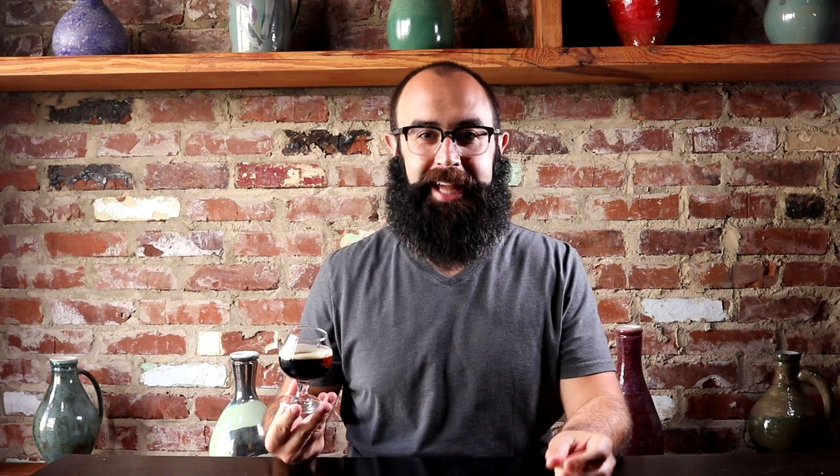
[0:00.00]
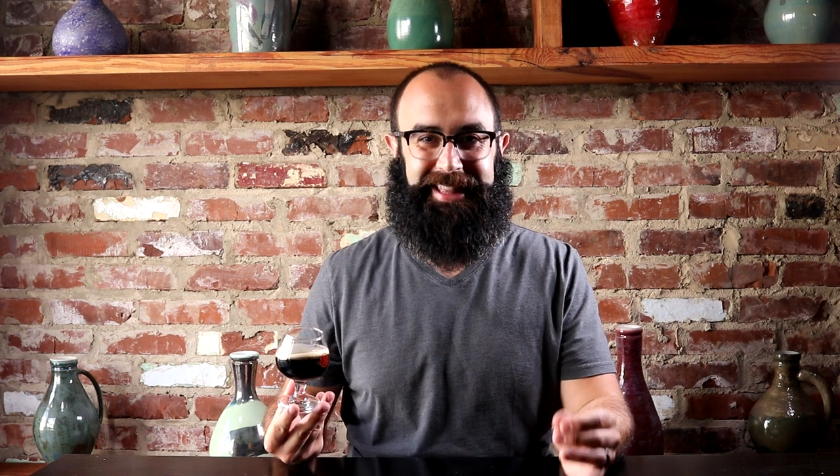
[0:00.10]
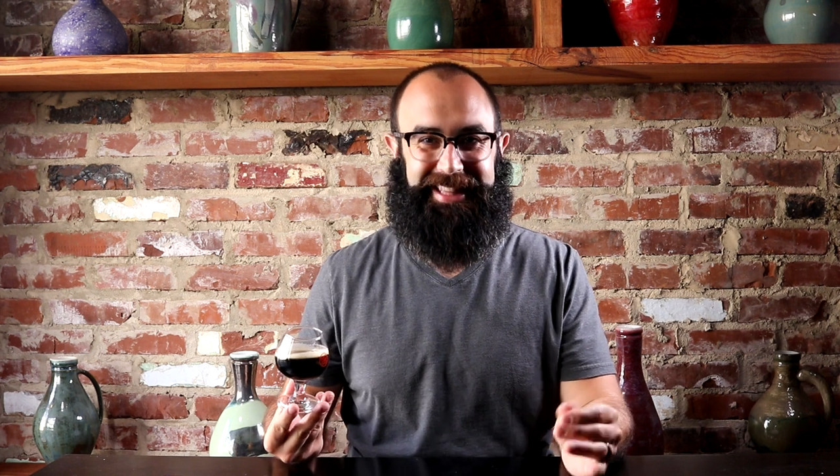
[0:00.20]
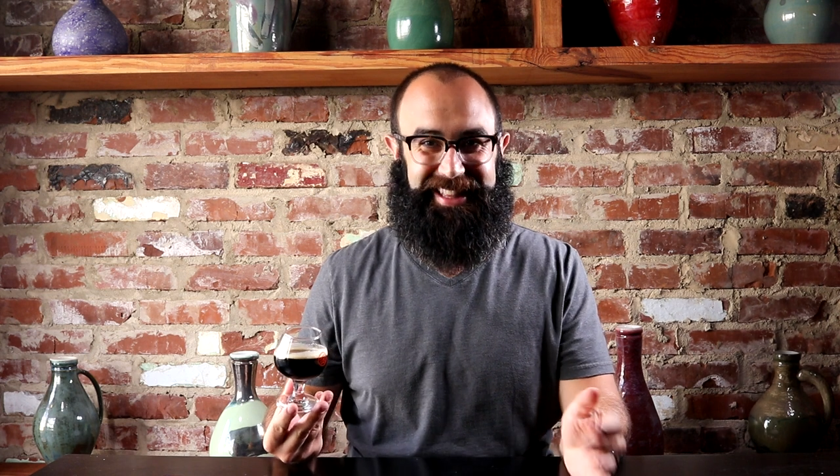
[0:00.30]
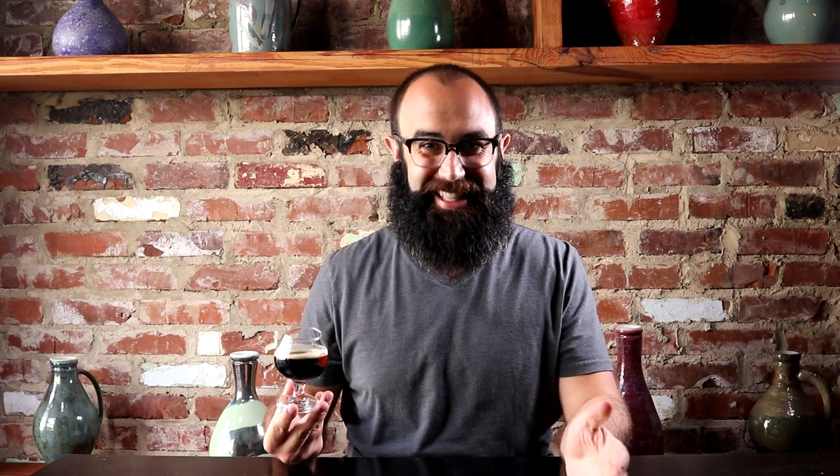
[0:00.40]
at
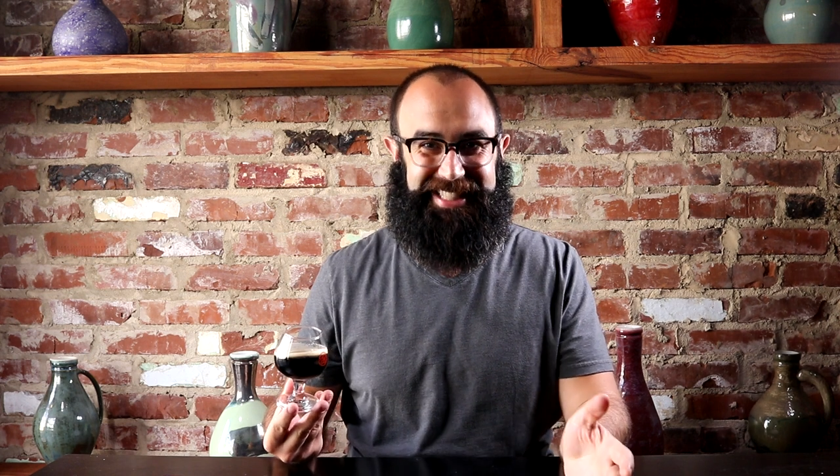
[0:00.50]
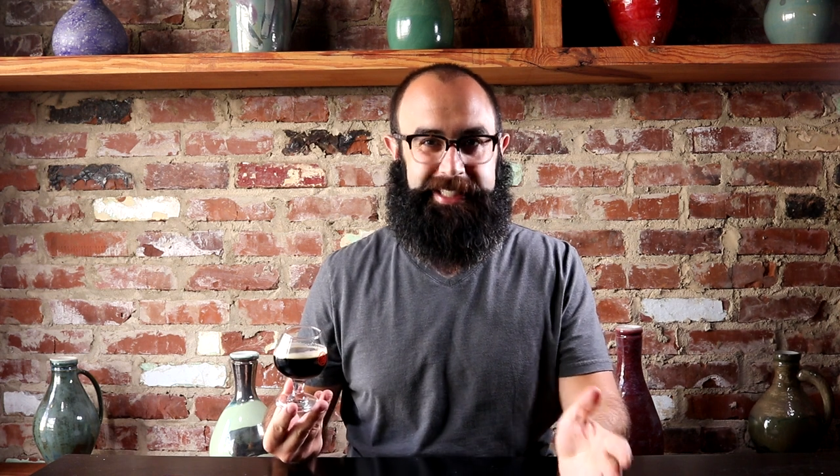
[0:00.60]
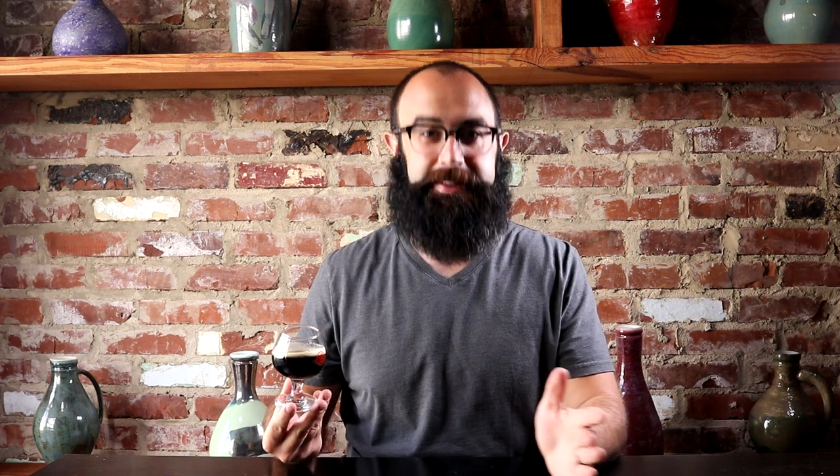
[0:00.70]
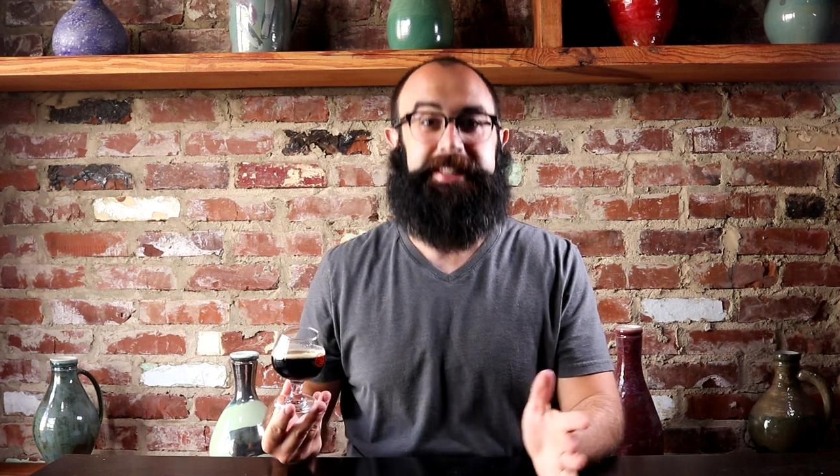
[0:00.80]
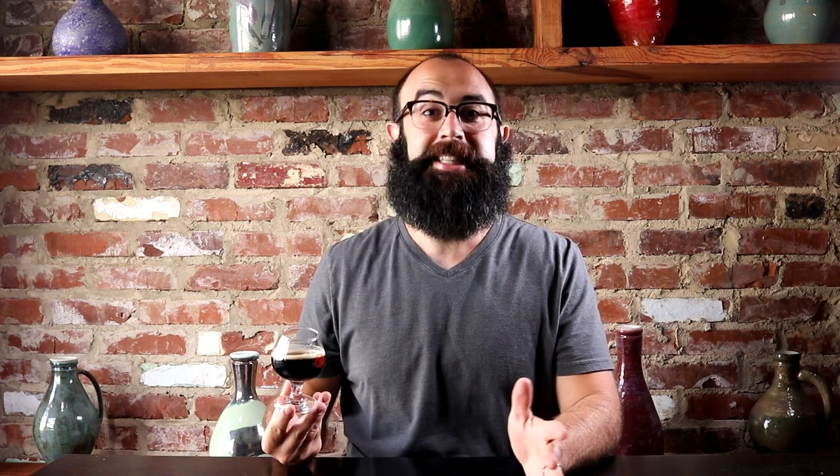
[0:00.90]
the list
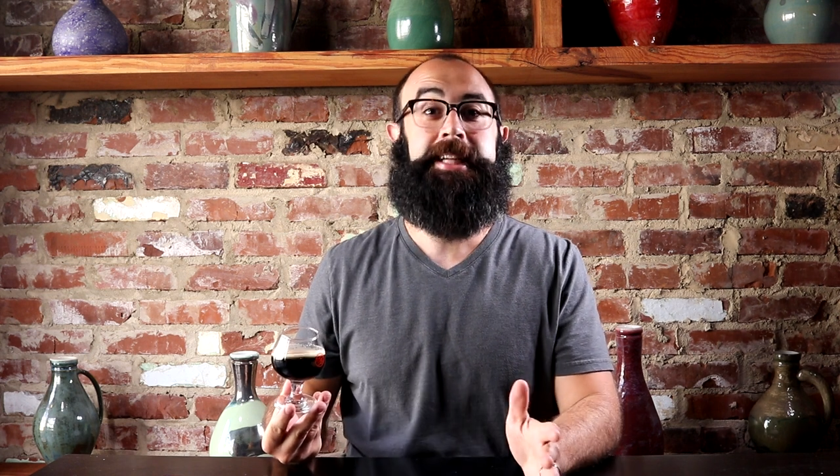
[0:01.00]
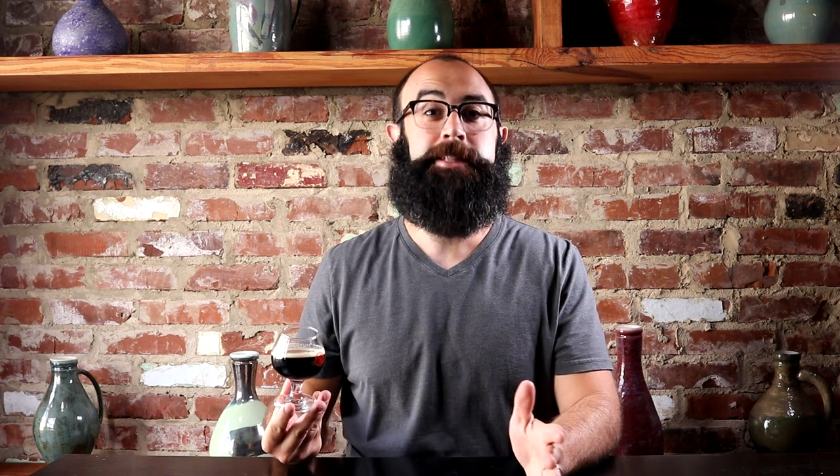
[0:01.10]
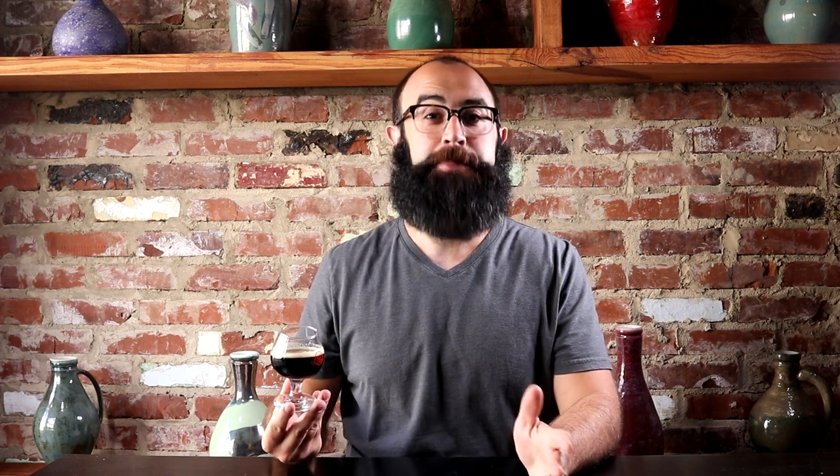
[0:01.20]
of the six